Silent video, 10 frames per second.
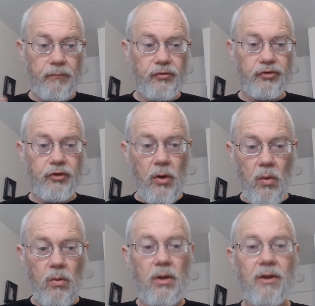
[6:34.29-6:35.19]

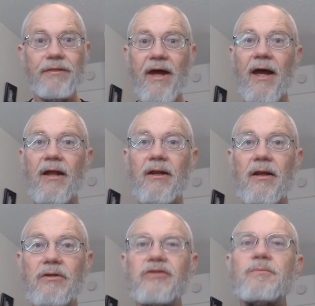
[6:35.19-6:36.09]
So that,
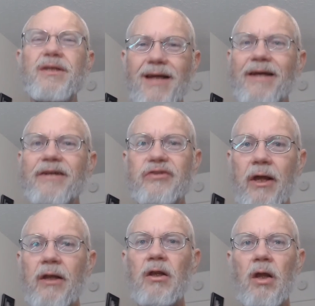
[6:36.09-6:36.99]
just be nice
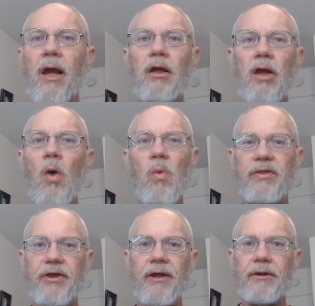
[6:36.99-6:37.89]
and go
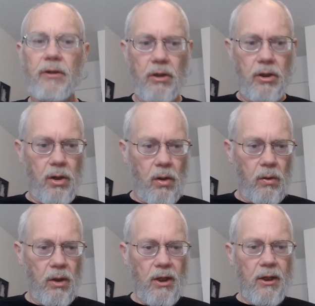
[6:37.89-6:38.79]
with it,
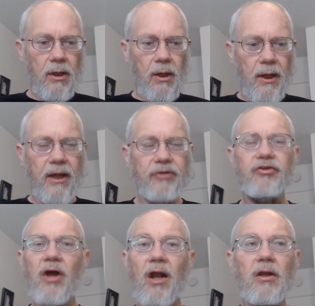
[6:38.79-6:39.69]

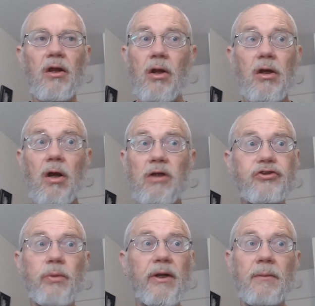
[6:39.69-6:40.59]
It's not going to cost
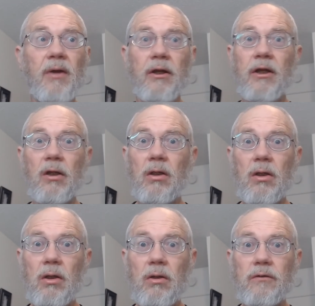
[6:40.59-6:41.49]
you any money,
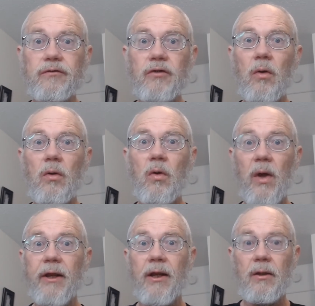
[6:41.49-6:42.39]
so quit it.